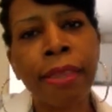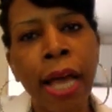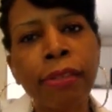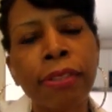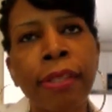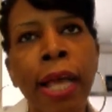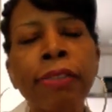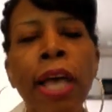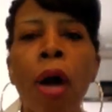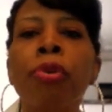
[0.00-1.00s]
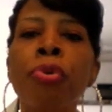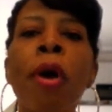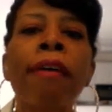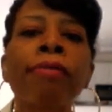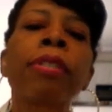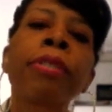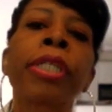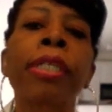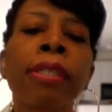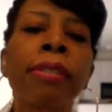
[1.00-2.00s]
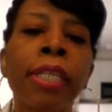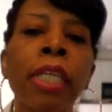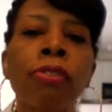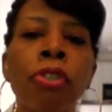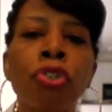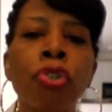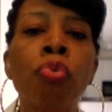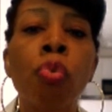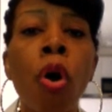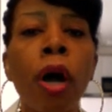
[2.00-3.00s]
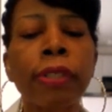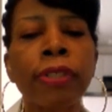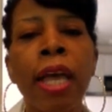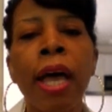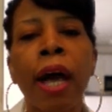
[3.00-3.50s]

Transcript: That's, that's how you have to look at the things that you want.